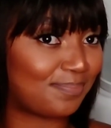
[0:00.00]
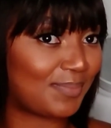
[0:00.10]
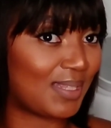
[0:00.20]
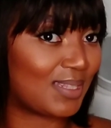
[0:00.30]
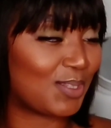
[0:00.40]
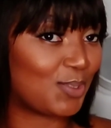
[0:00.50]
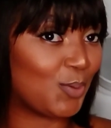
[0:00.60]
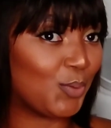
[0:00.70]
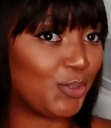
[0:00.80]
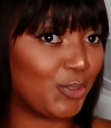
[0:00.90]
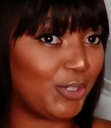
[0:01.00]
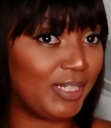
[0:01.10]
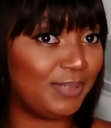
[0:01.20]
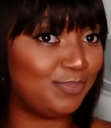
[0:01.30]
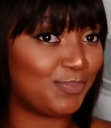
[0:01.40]
this is so
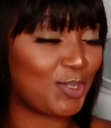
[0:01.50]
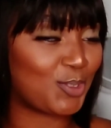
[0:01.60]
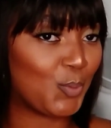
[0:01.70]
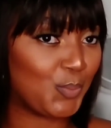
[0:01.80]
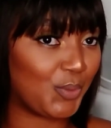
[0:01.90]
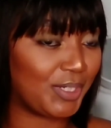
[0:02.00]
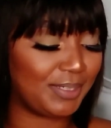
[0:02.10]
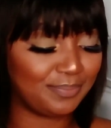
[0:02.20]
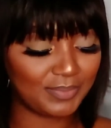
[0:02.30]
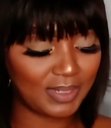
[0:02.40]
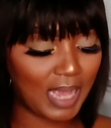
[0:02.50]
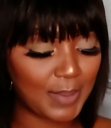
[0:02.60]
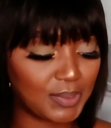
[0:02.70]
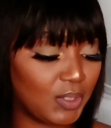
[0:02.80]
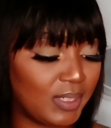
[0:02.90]
girly, so pretty.
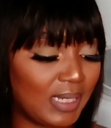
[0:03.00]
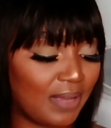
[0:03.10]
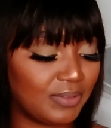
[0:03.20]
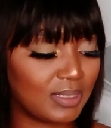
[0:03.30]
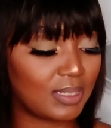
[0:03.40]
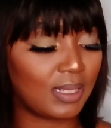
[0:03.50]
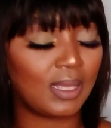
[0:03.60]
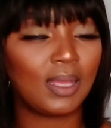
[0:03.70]
Absolutely love it.